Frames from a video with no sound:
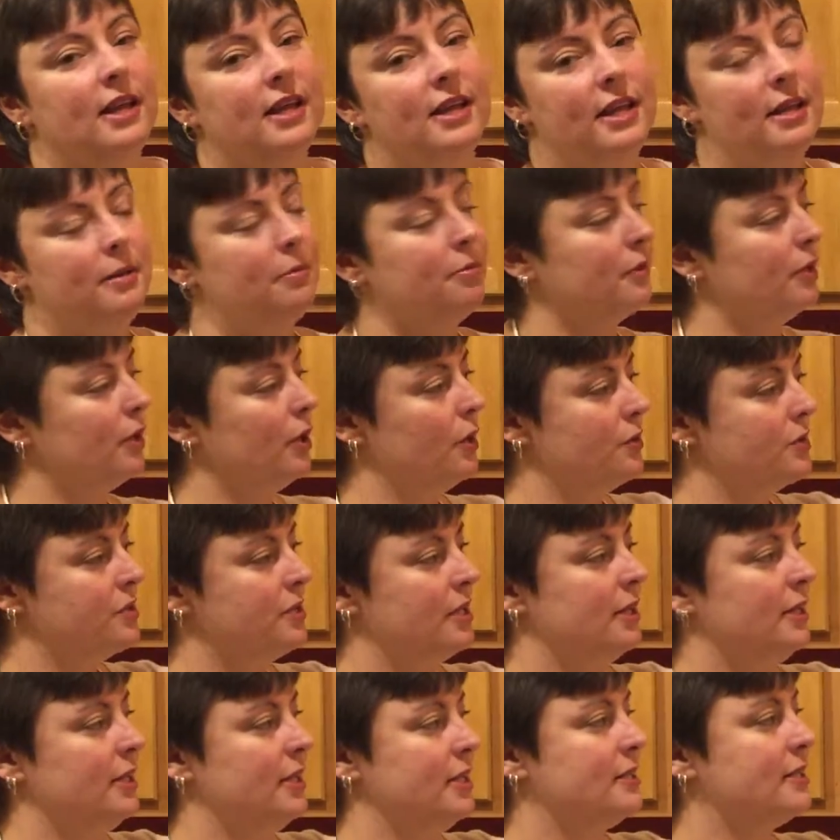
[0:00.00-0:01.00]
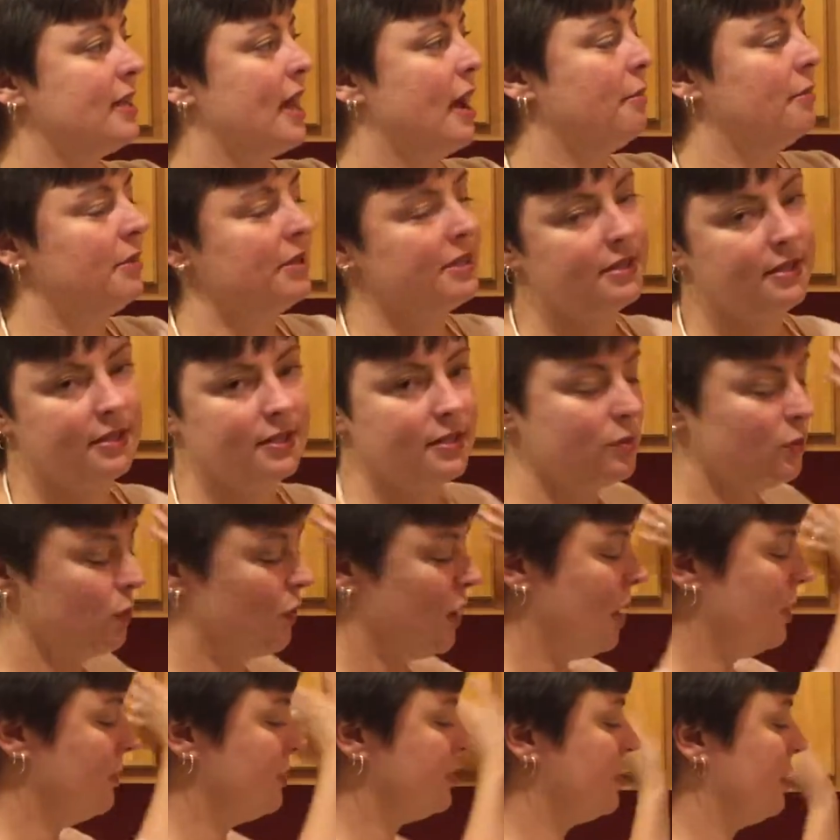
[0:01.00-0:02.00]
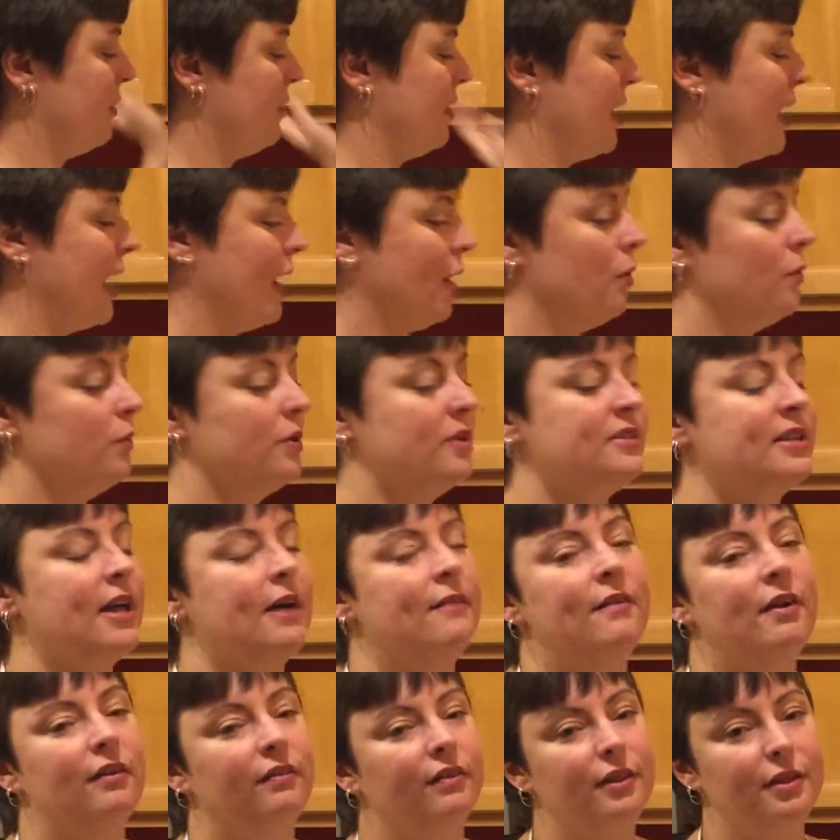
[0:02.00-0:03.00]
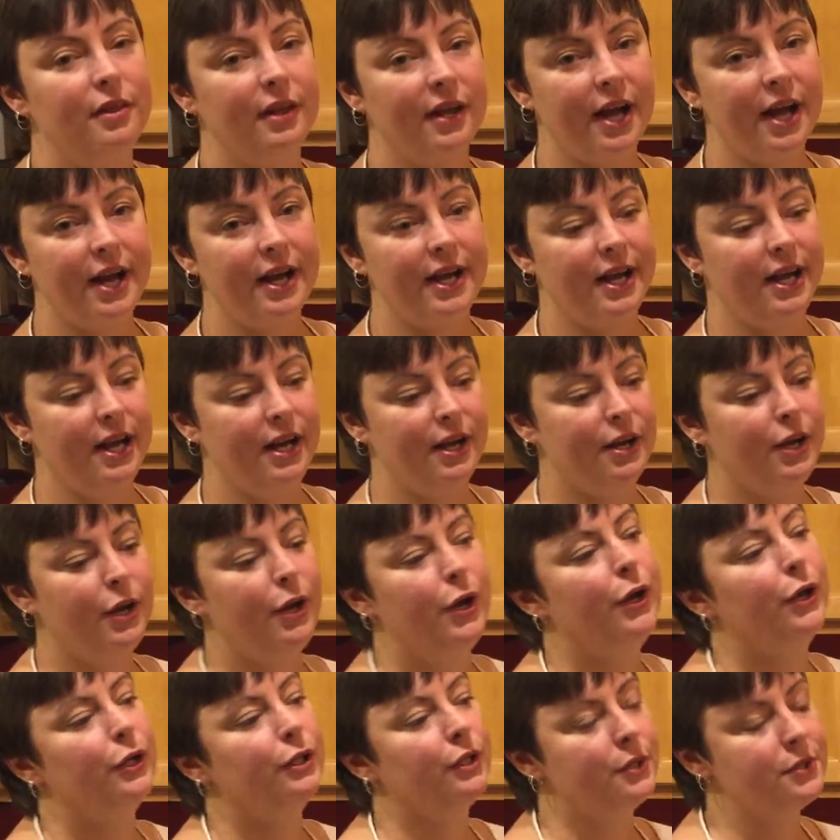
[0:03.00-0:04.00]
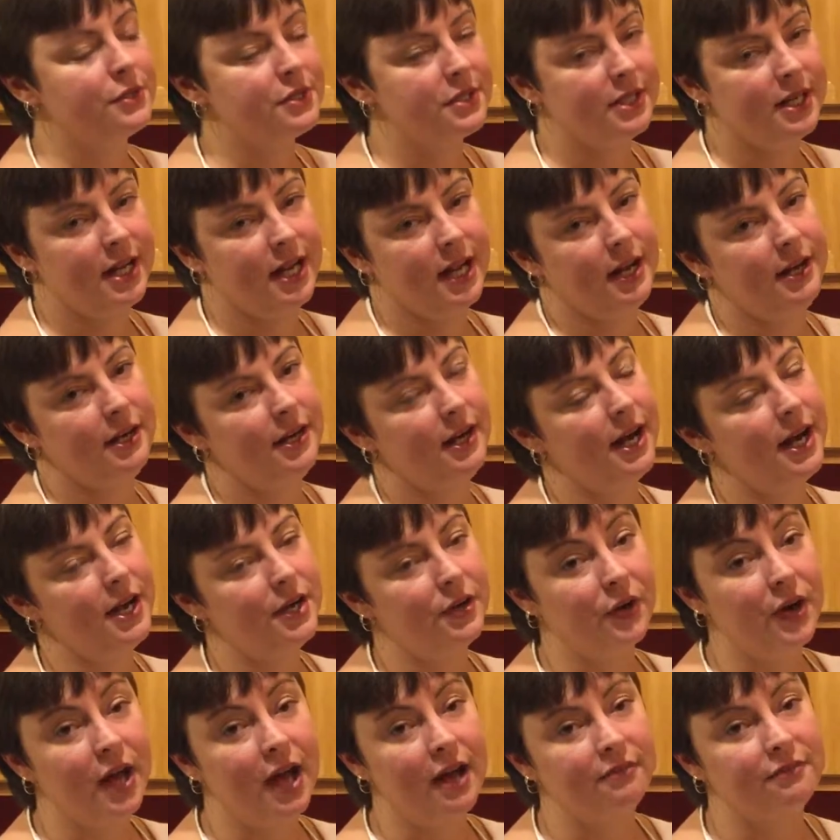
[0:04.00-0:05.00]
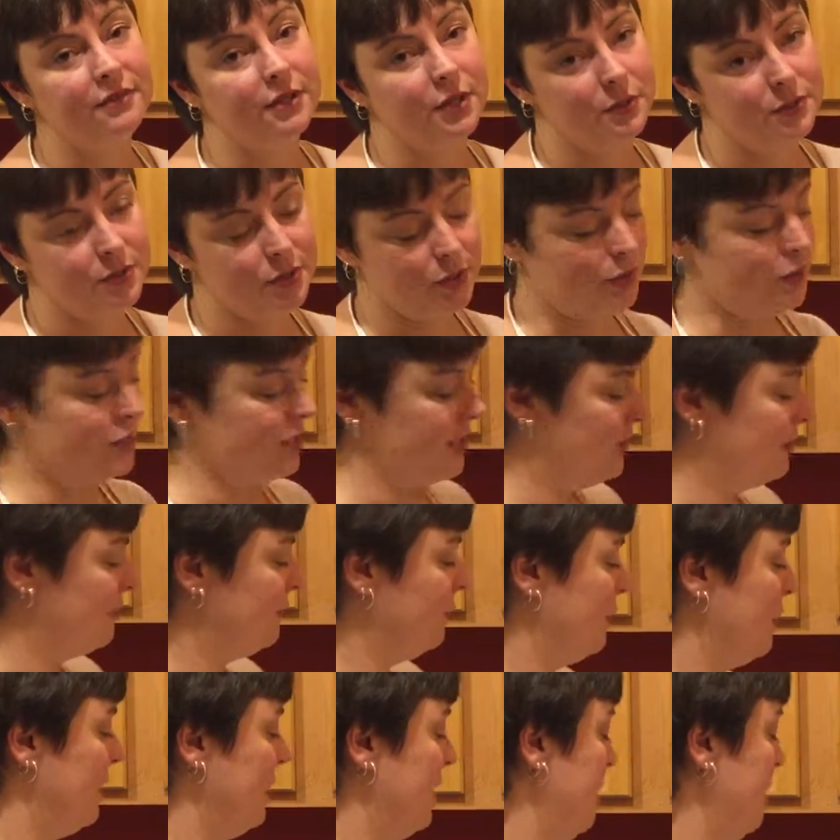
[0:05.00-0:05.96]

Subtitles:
I keep close in these cabinets as well, so that I always have everything I need close at hand and I don't have to go searching for